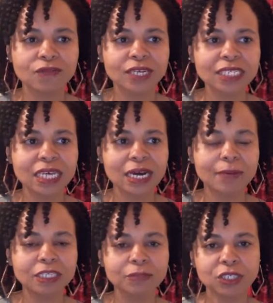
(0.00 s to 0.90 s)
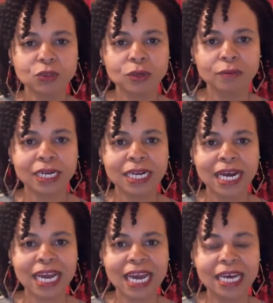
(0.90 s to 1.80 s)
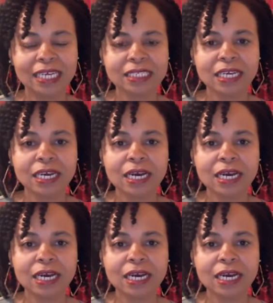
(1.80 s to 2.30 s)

Anytime I speak to women and I ask,